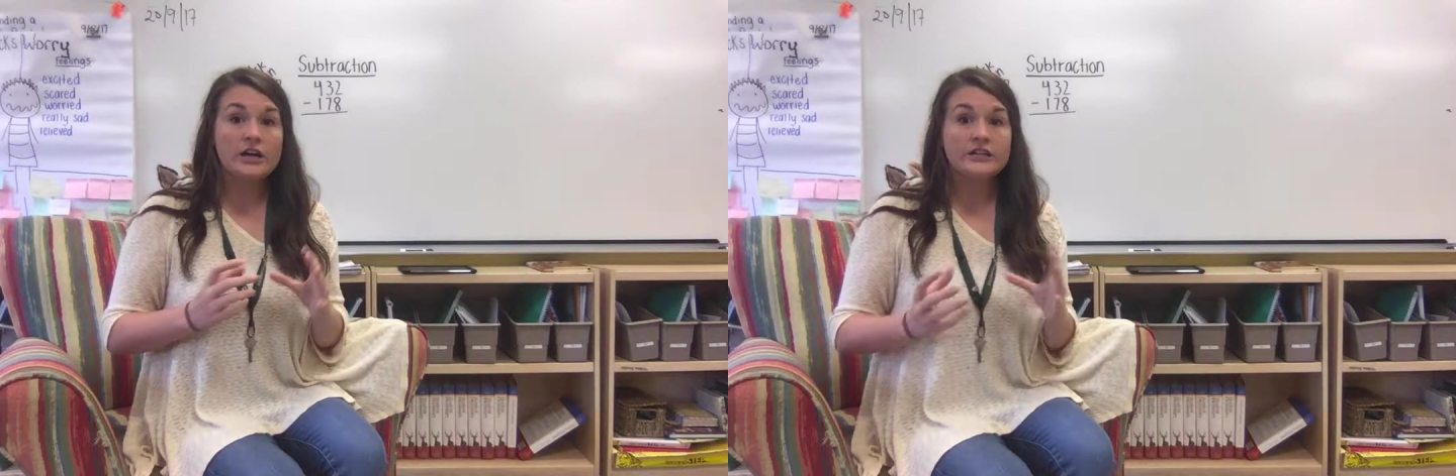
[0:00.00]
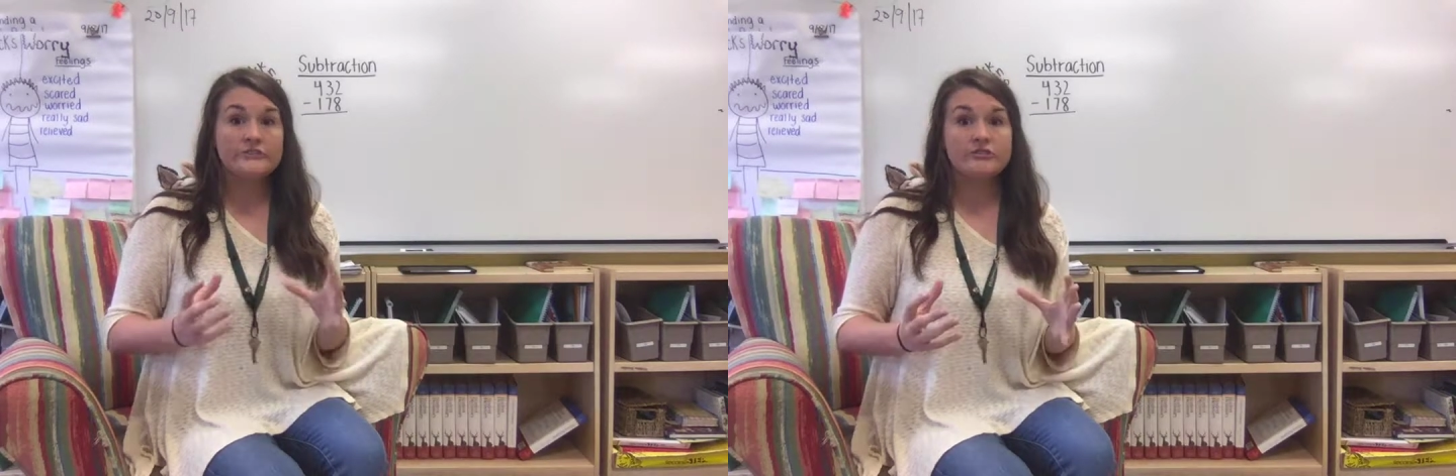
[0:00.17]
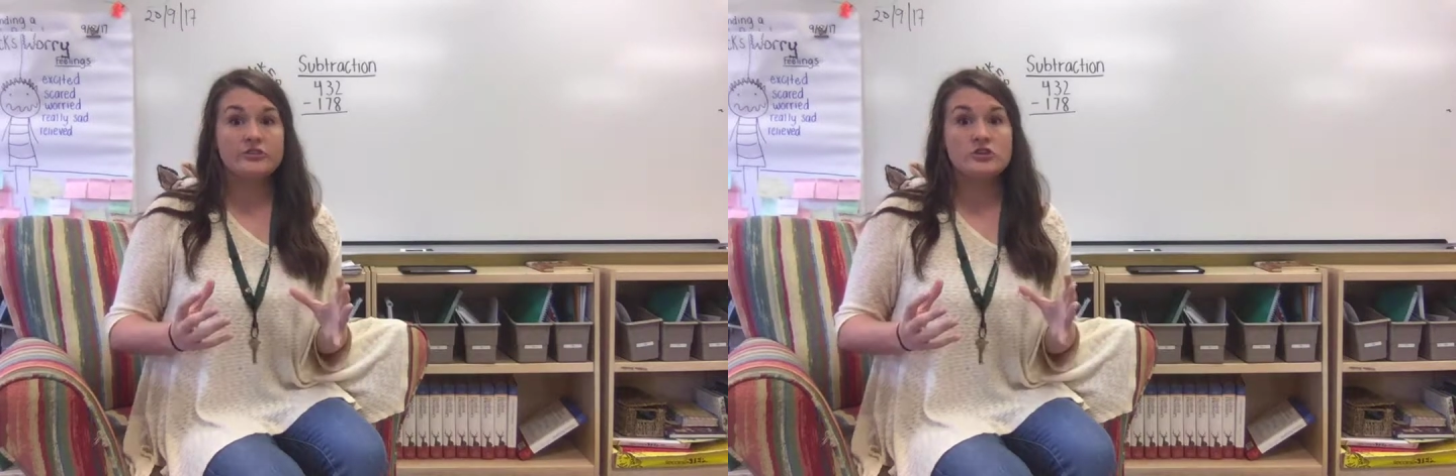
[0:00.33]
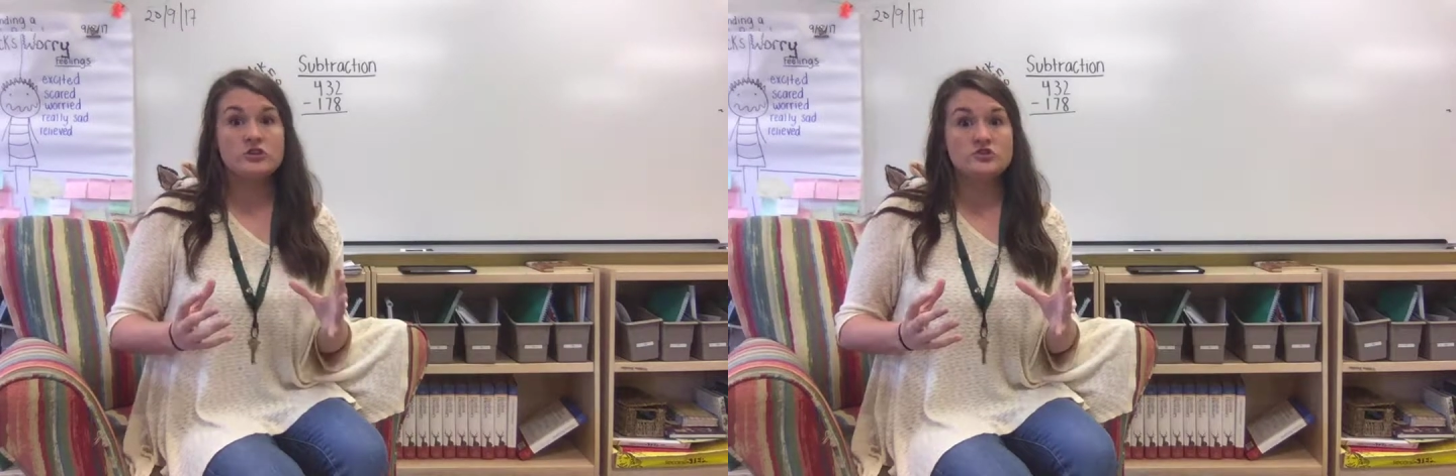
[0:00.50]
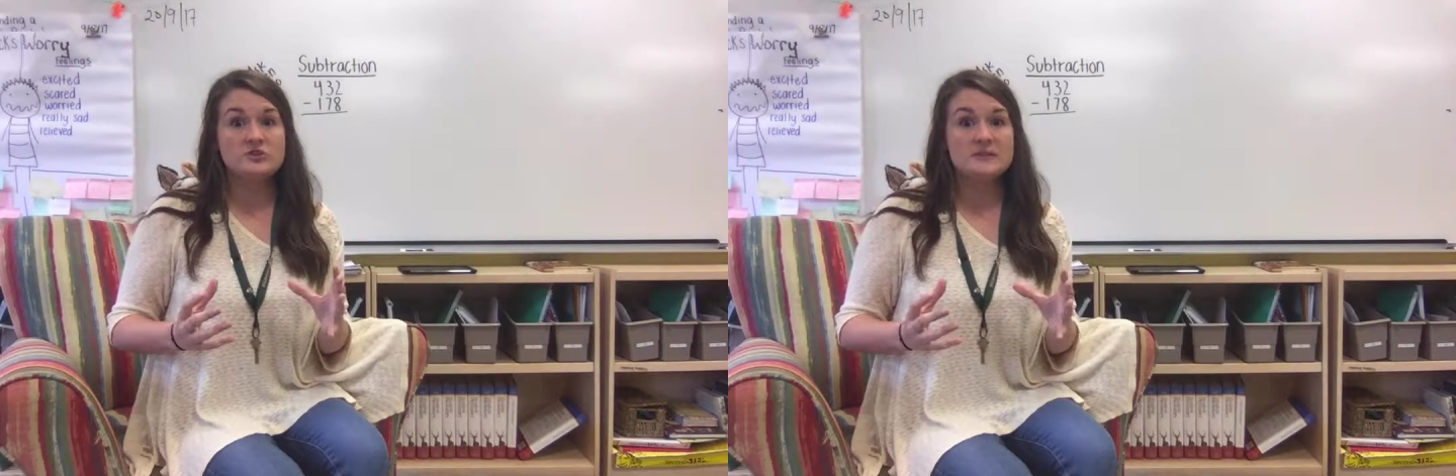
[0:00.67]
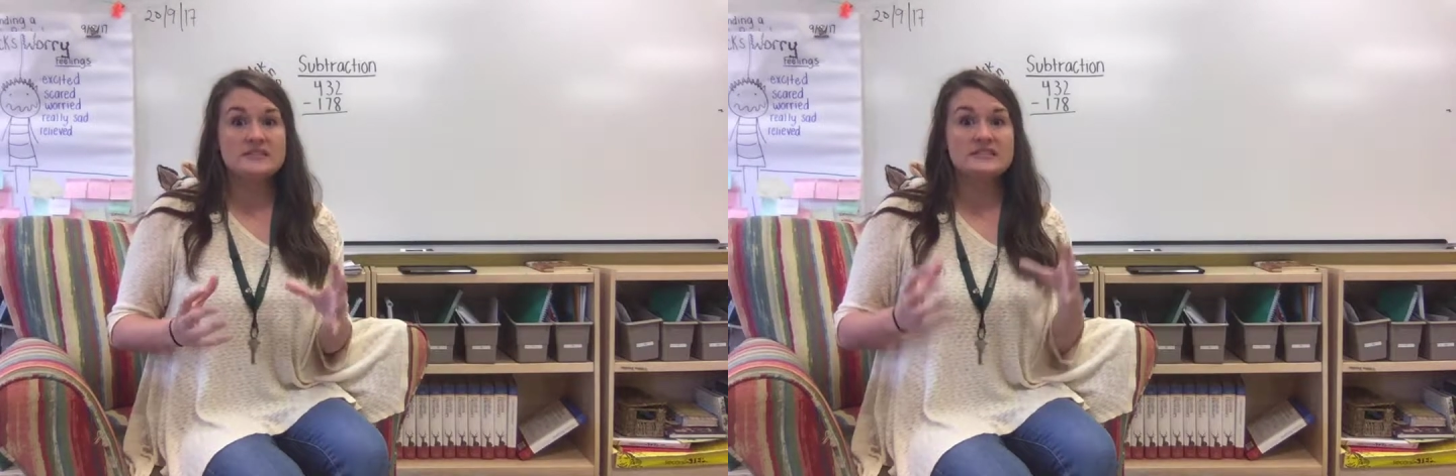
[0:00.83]

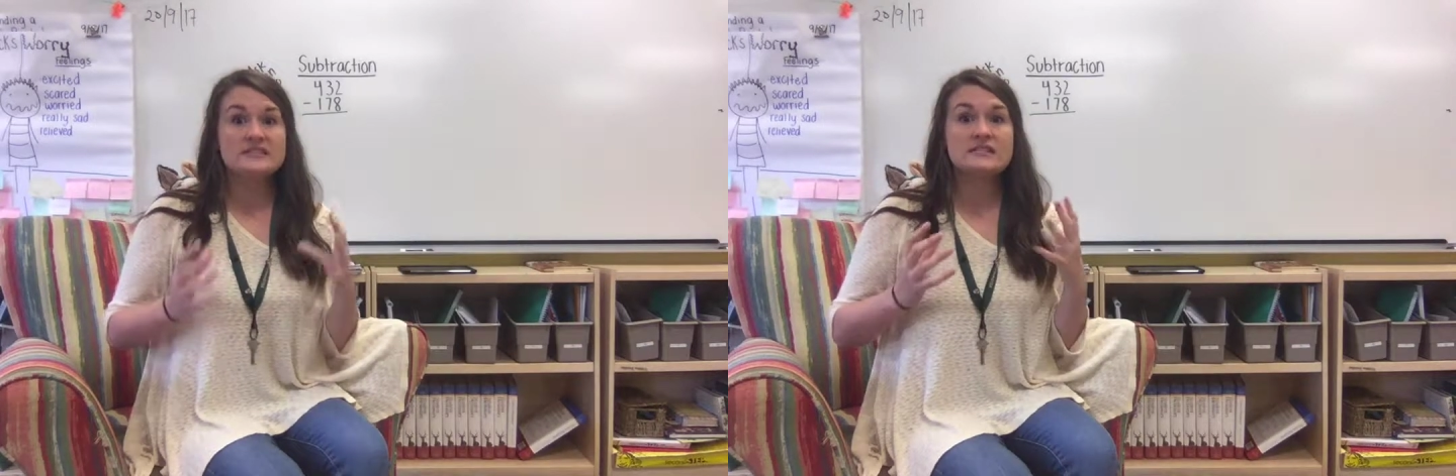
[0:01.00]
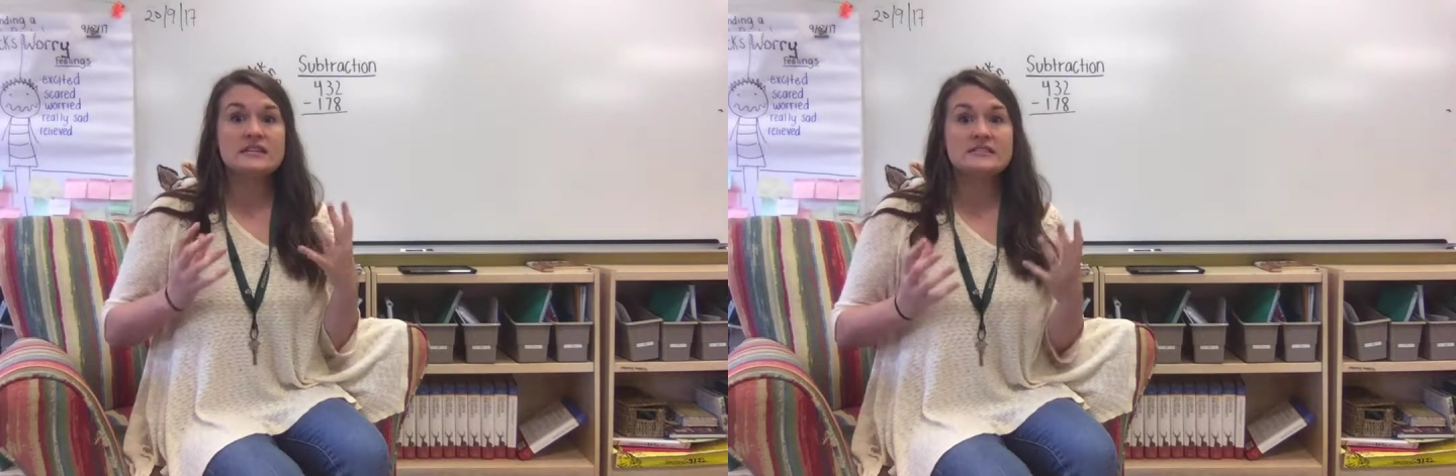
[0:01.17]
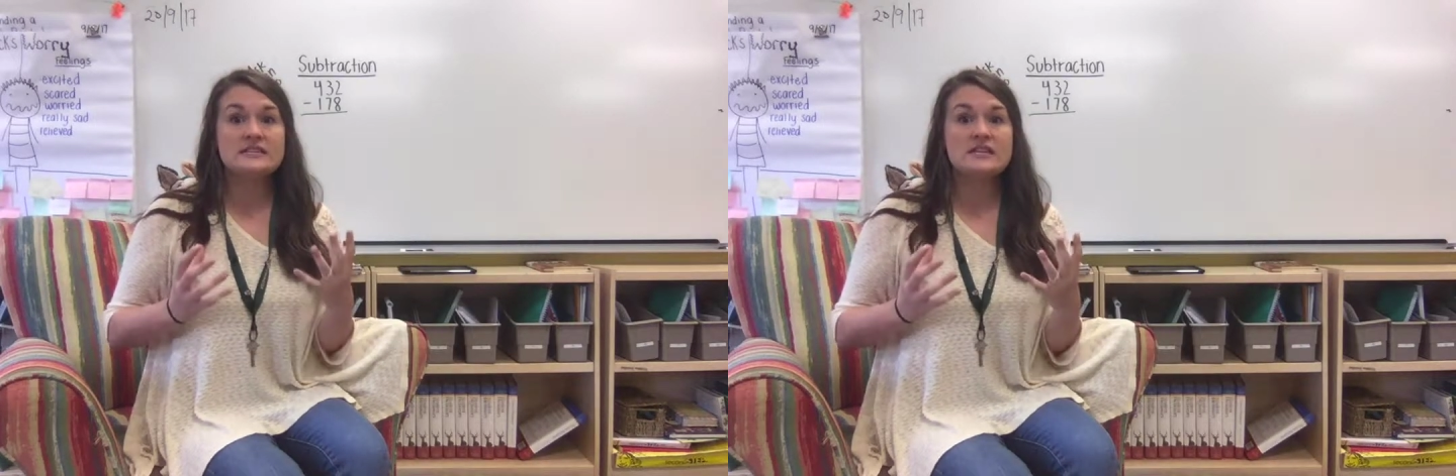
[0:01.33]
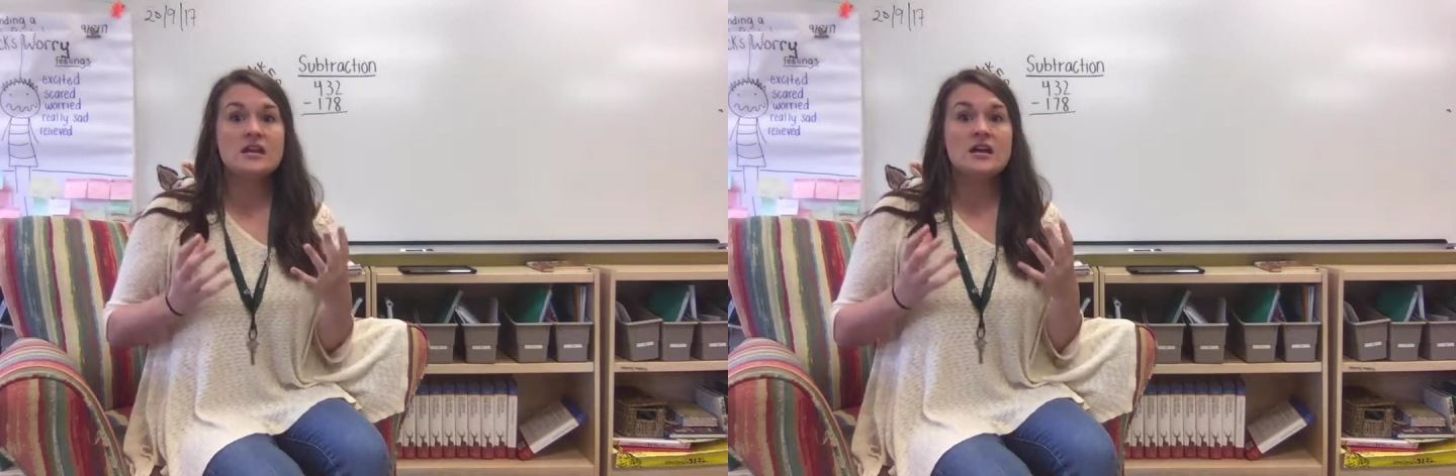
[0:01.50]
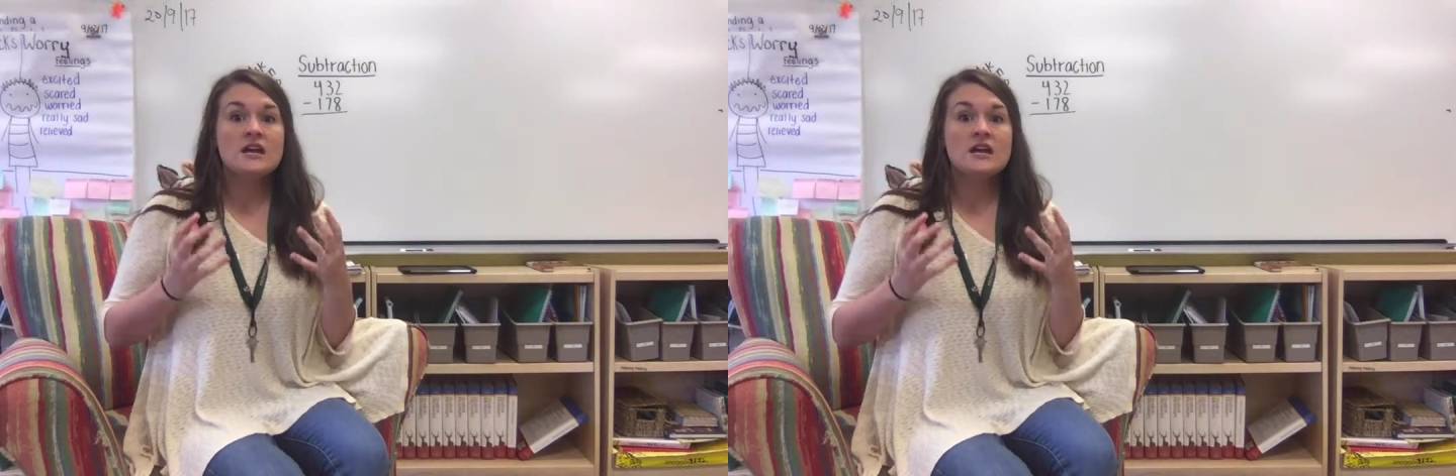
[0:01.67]
confused because it doesn't